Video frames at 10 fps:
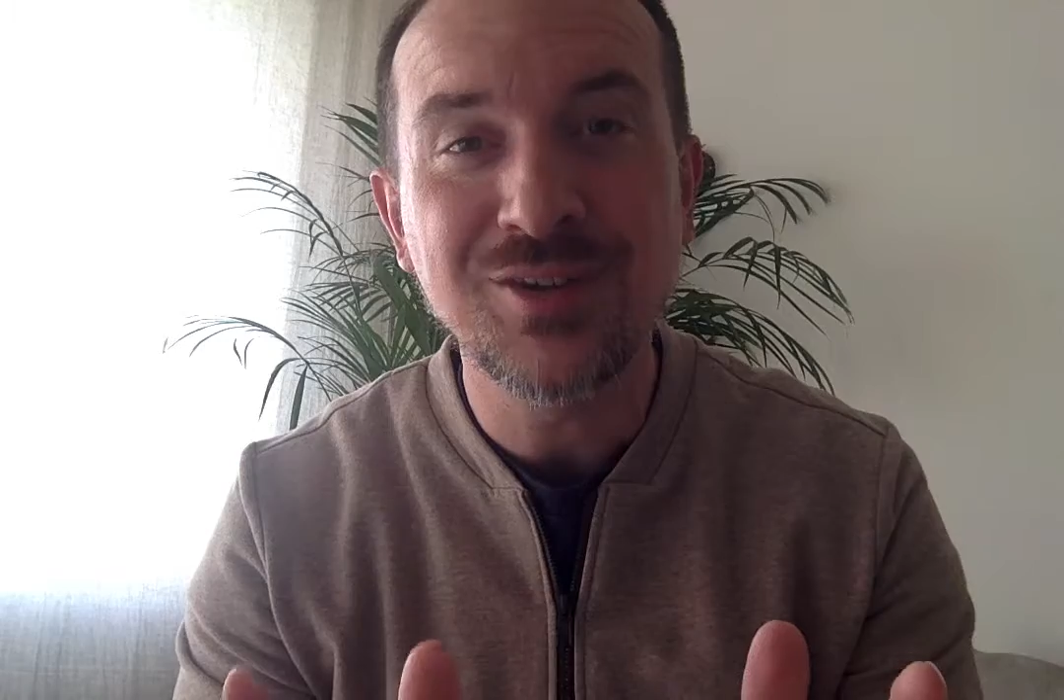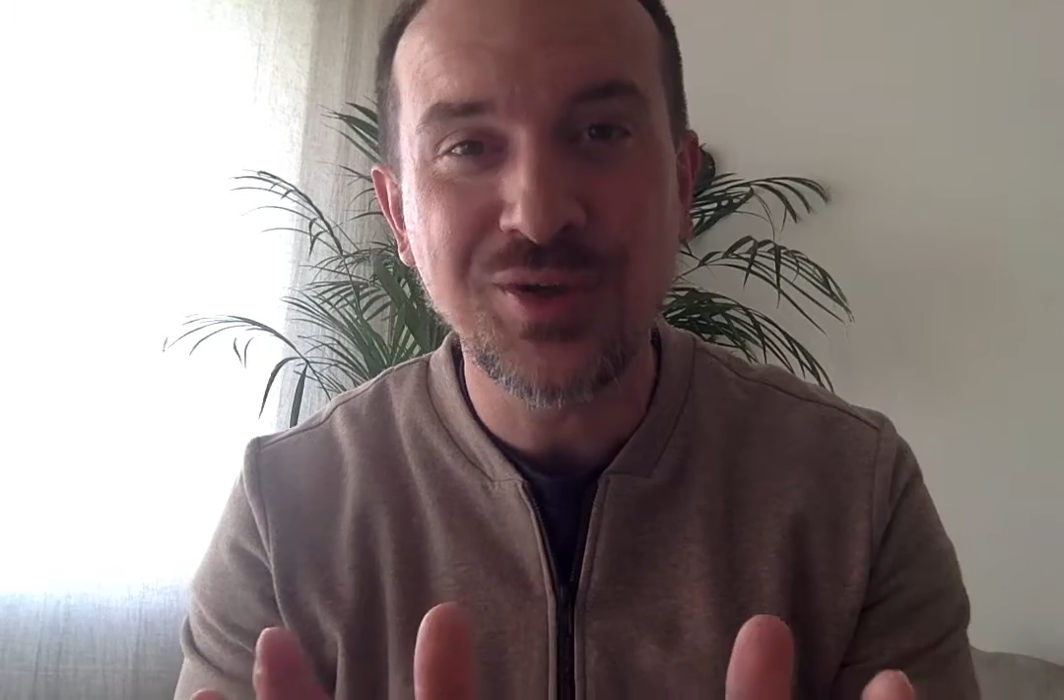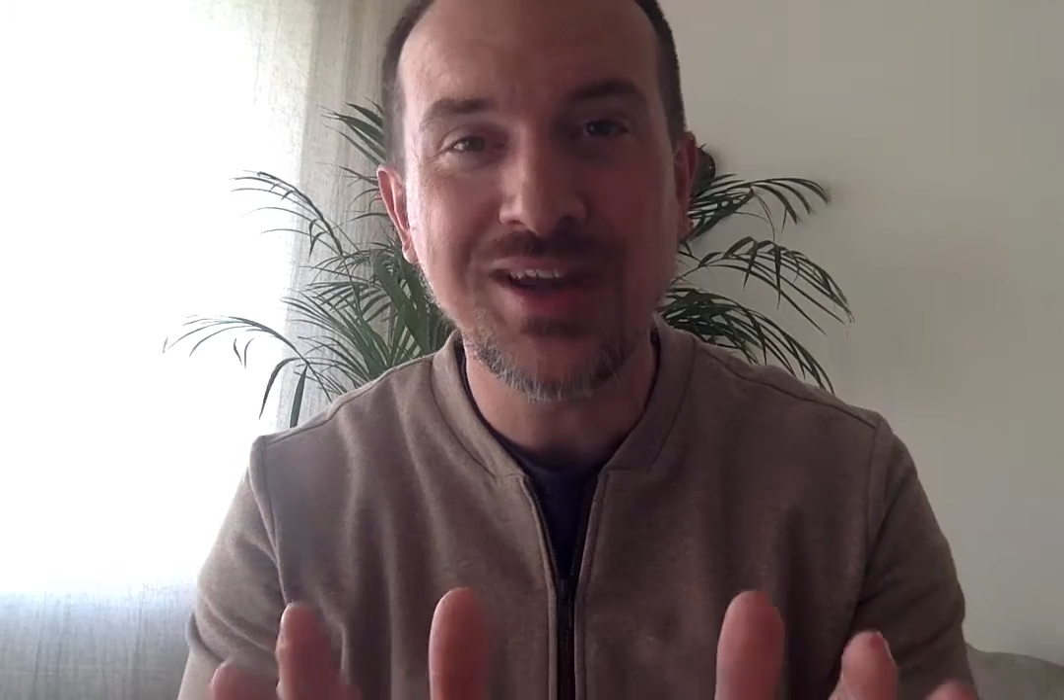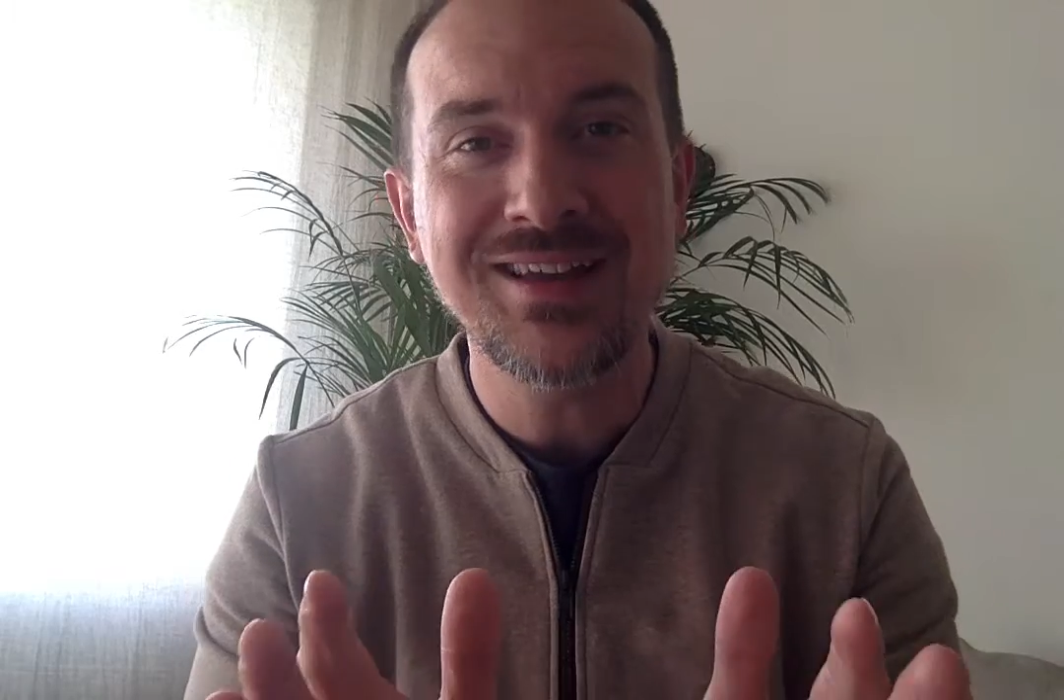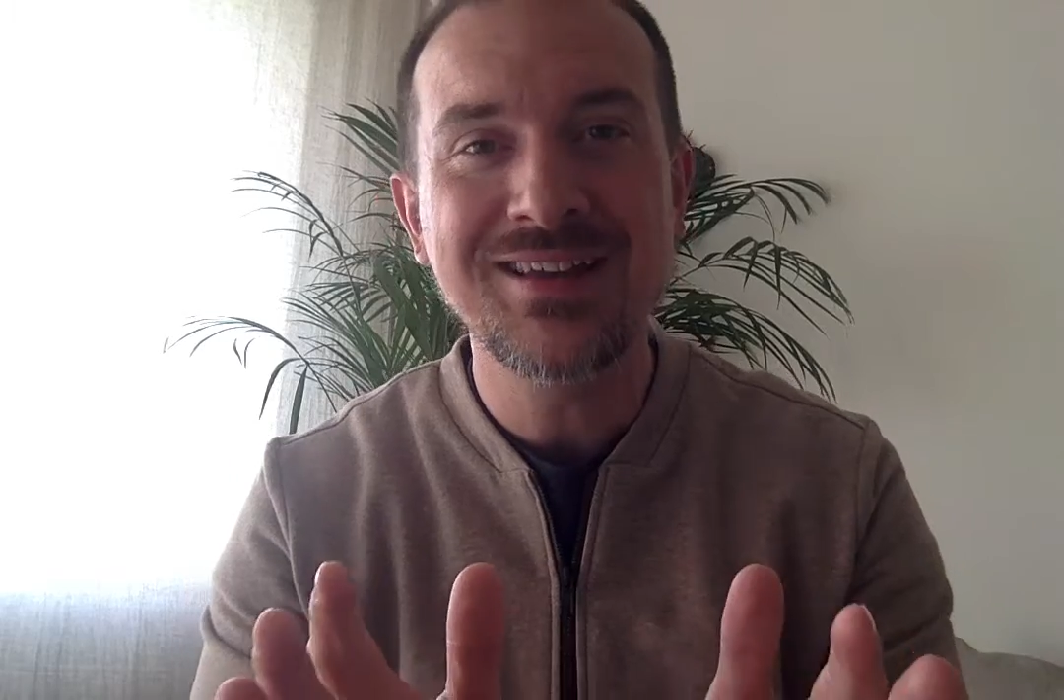
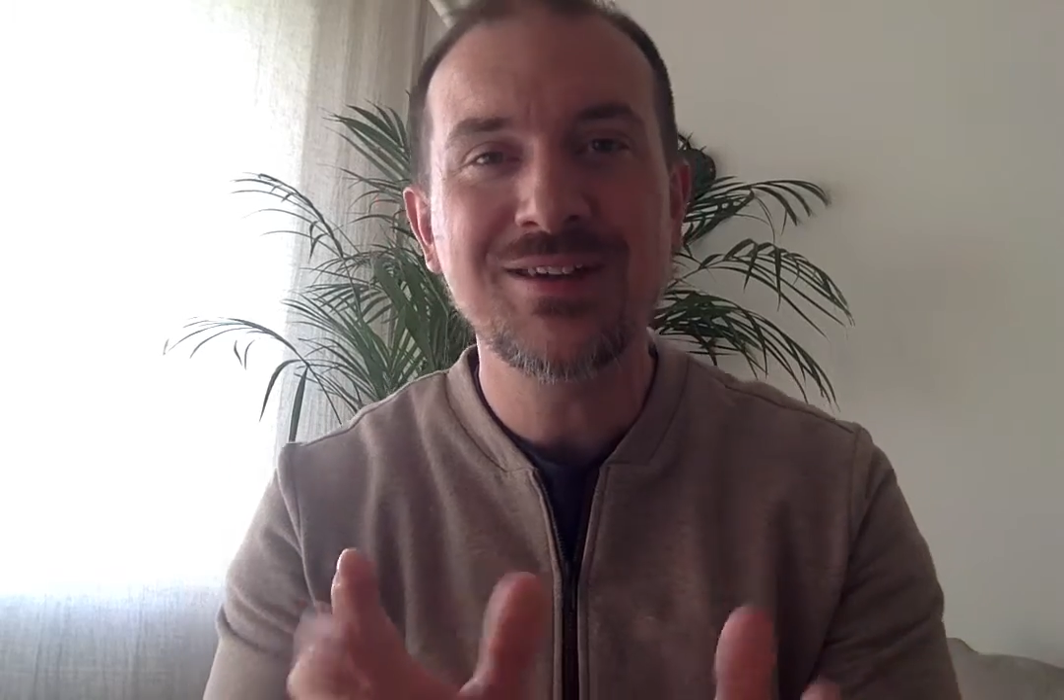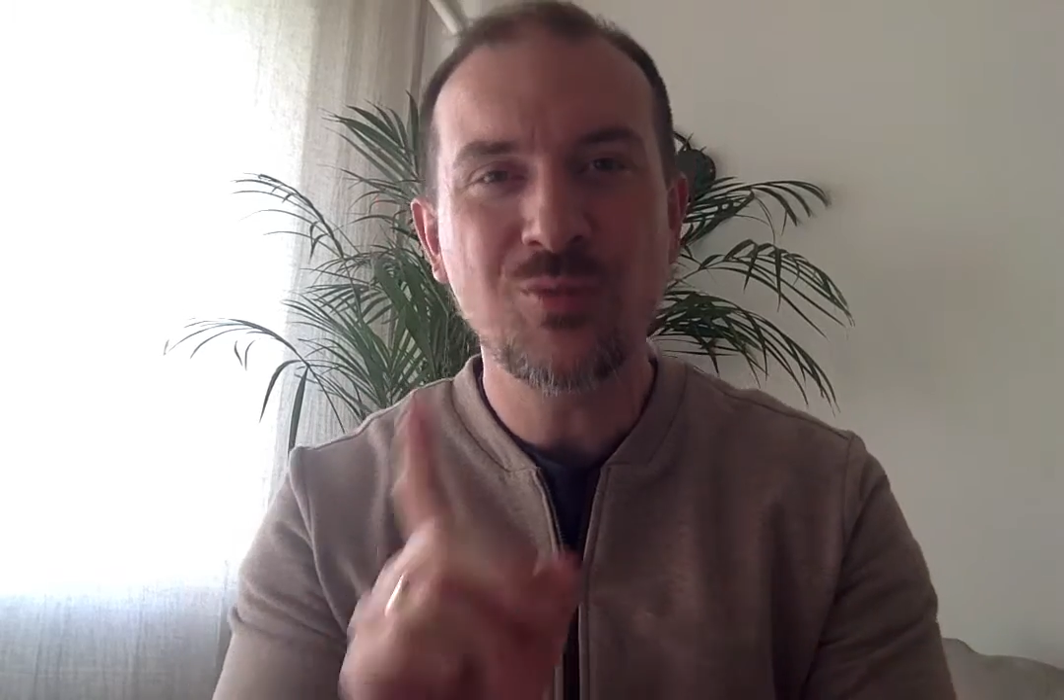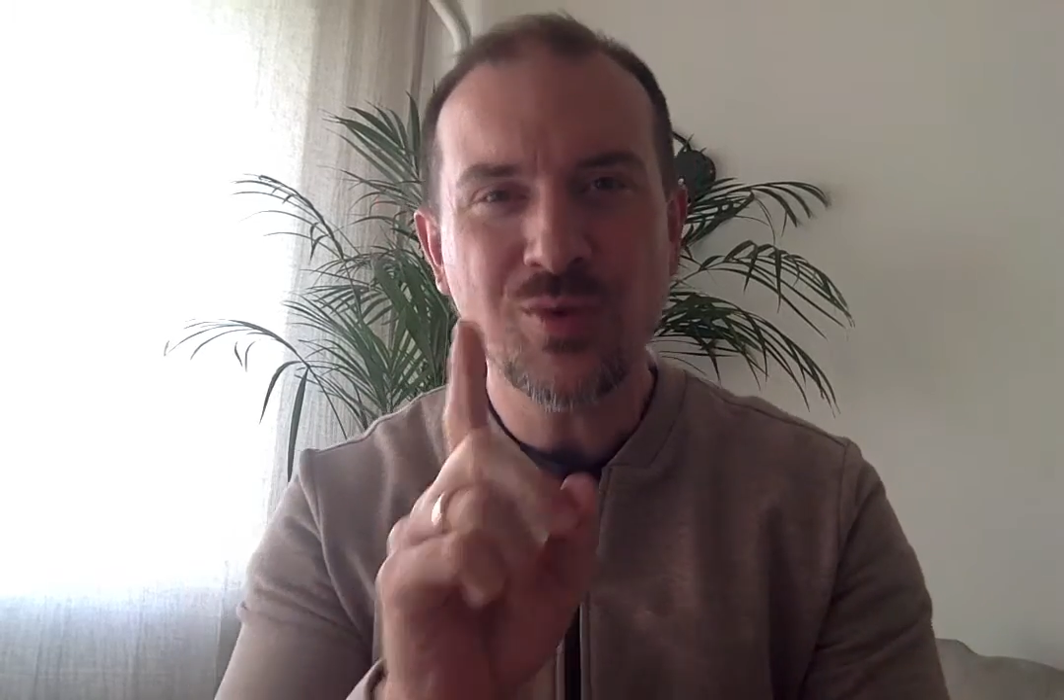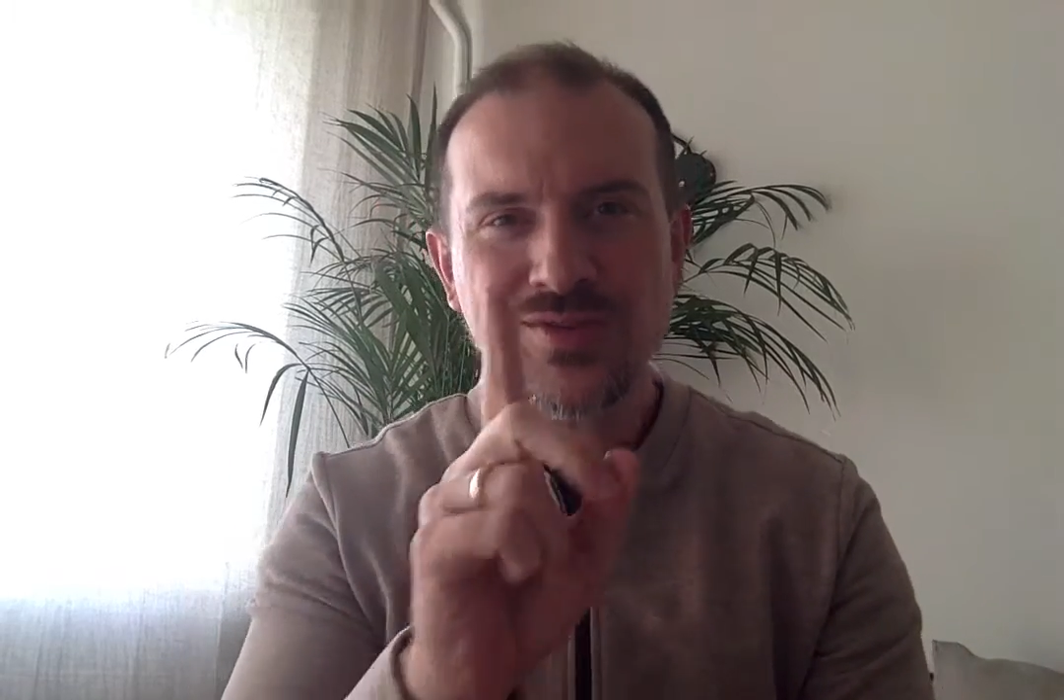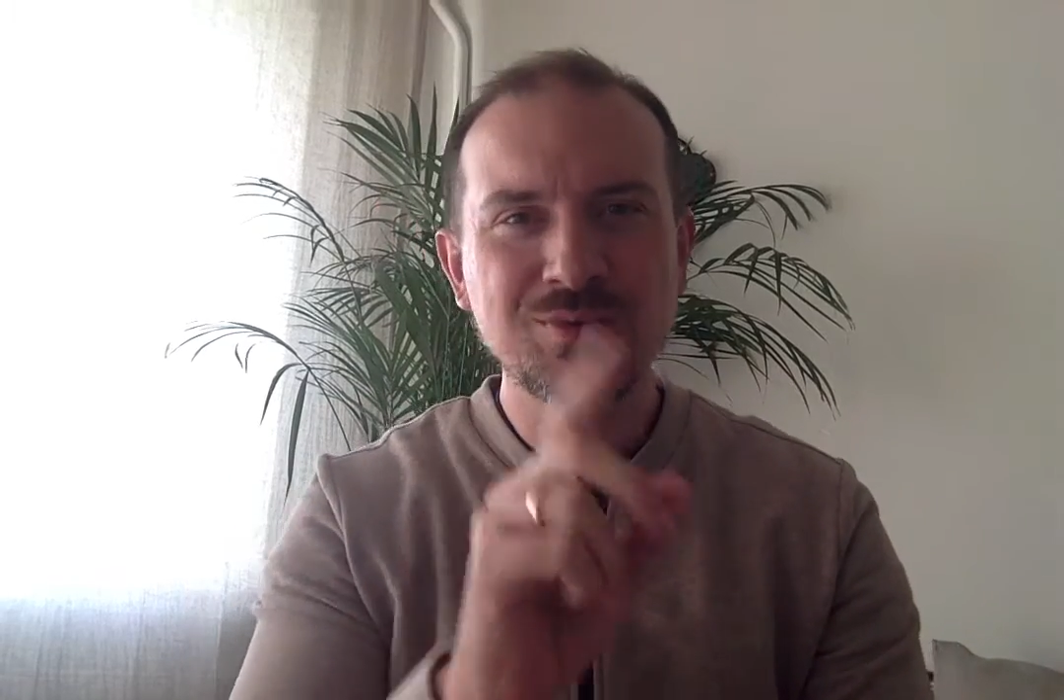okay? Once